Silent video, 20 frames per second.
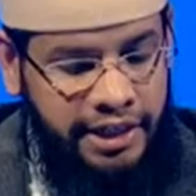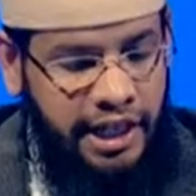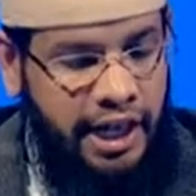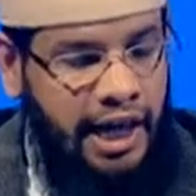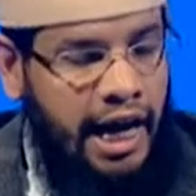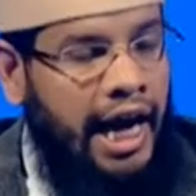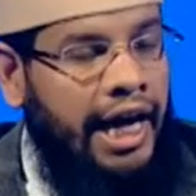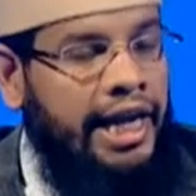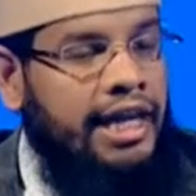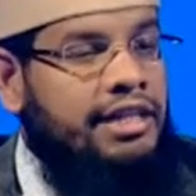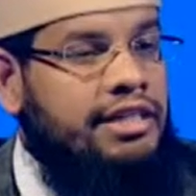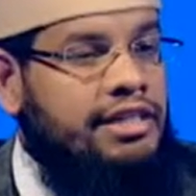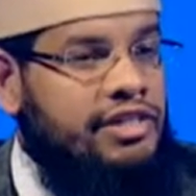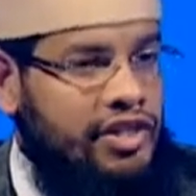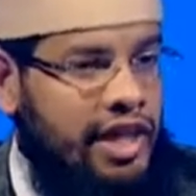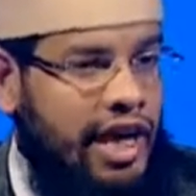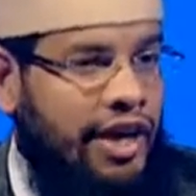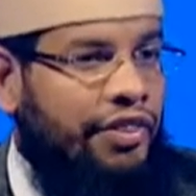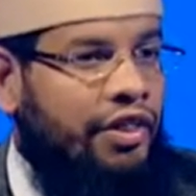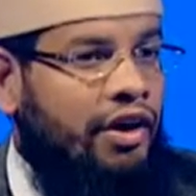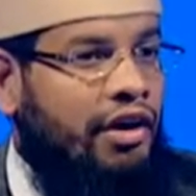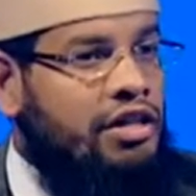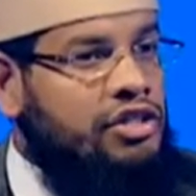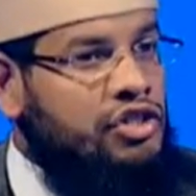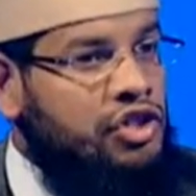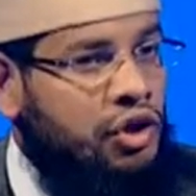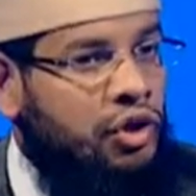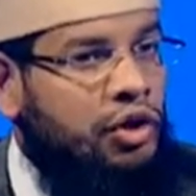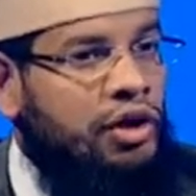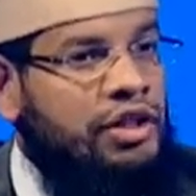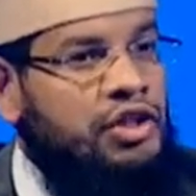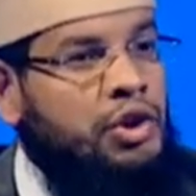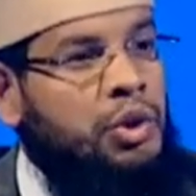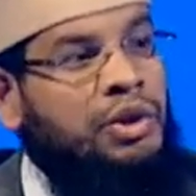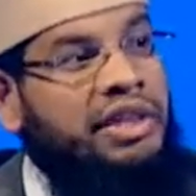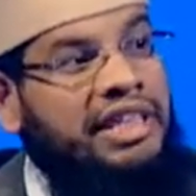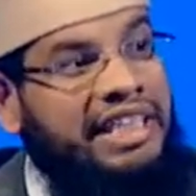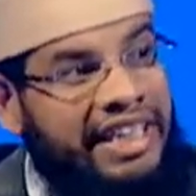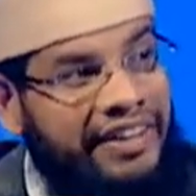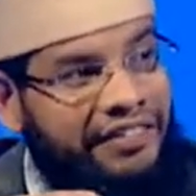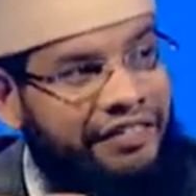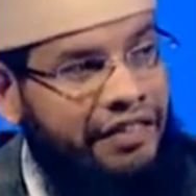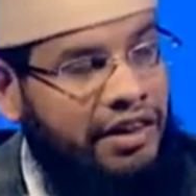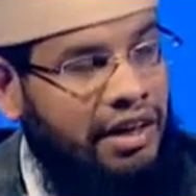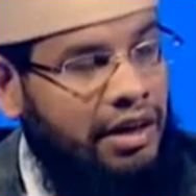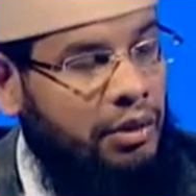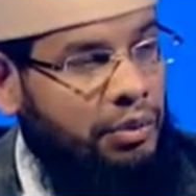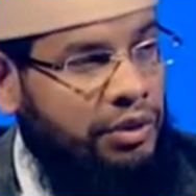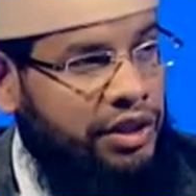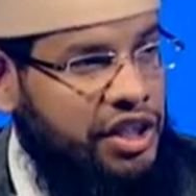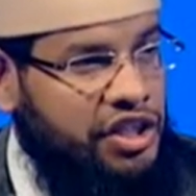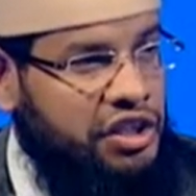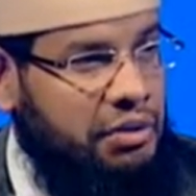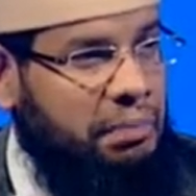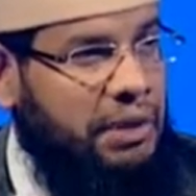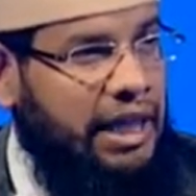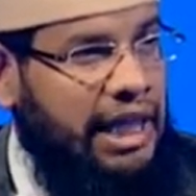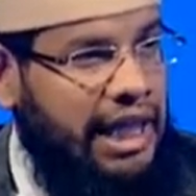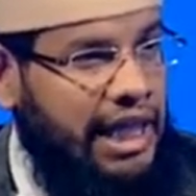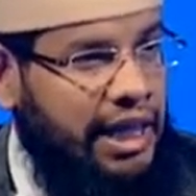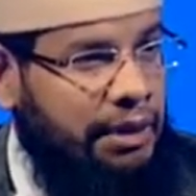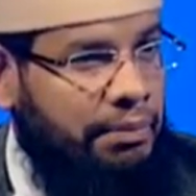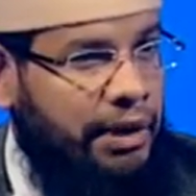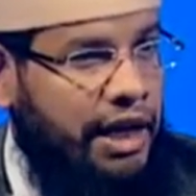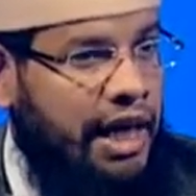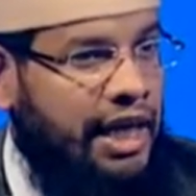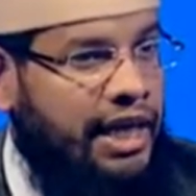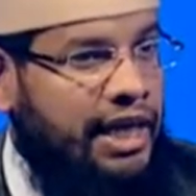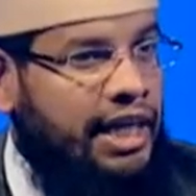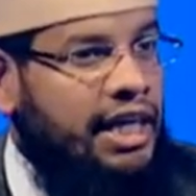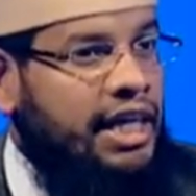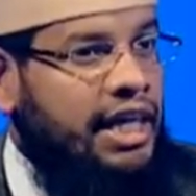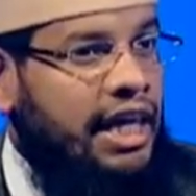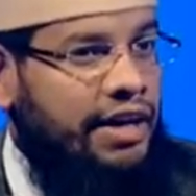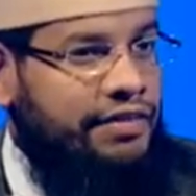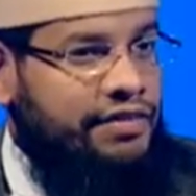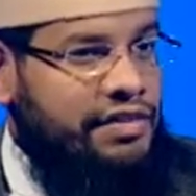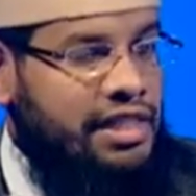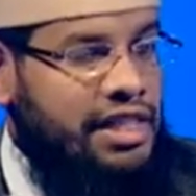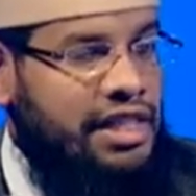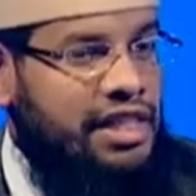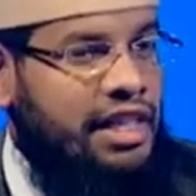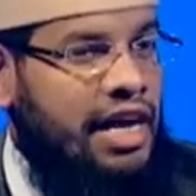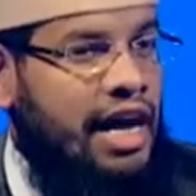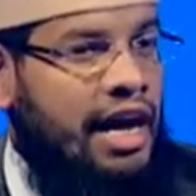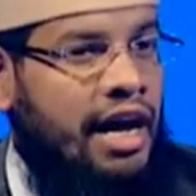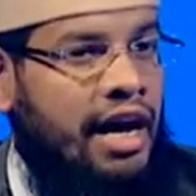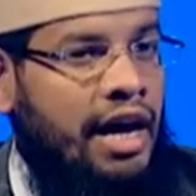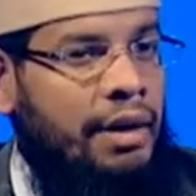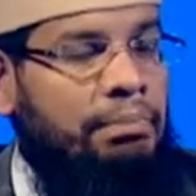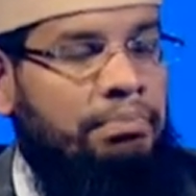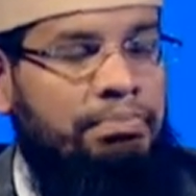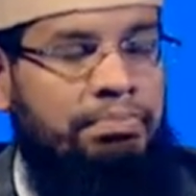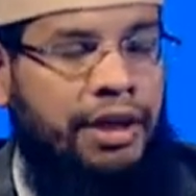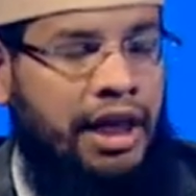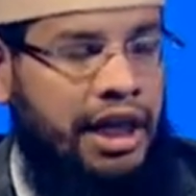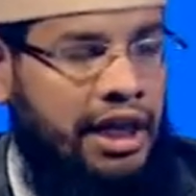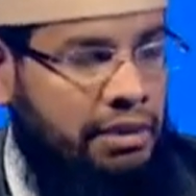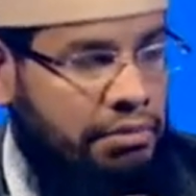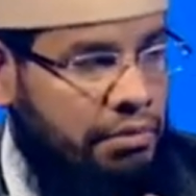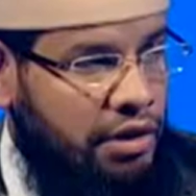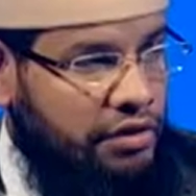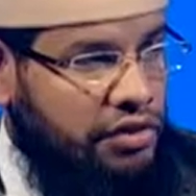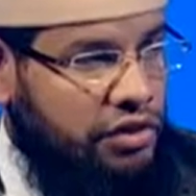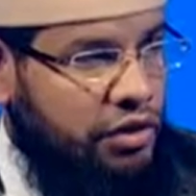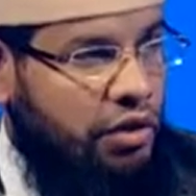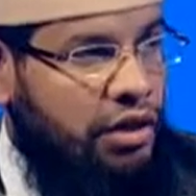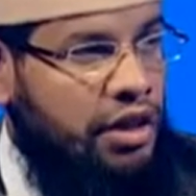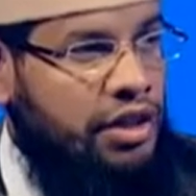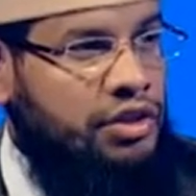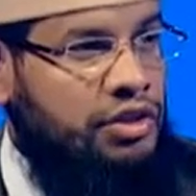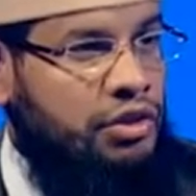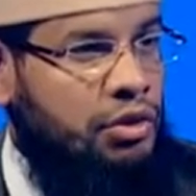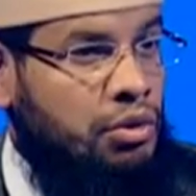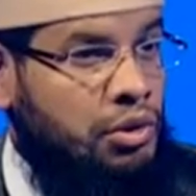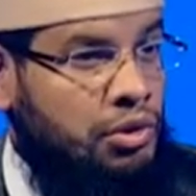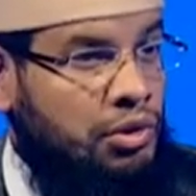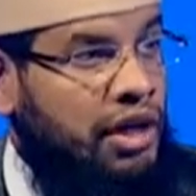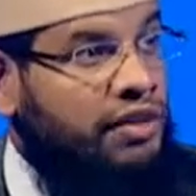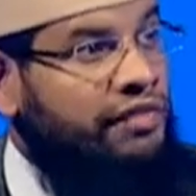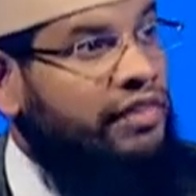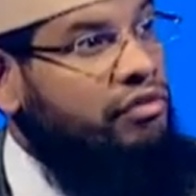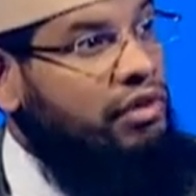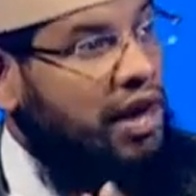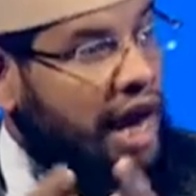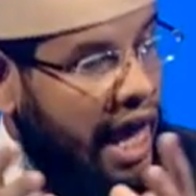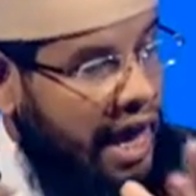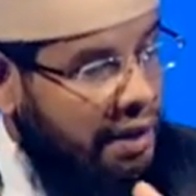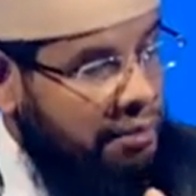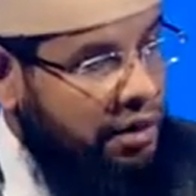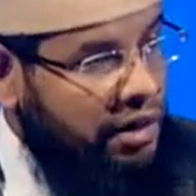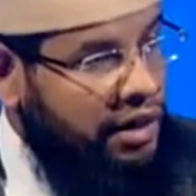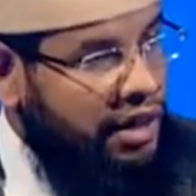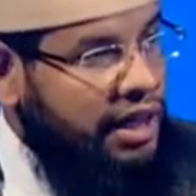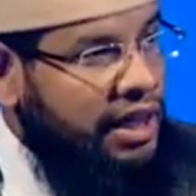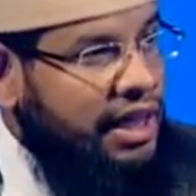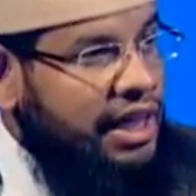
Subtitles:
I understand there are scholars who differ with this opinion, but I have seen a big number of scholars, those who are even reliable,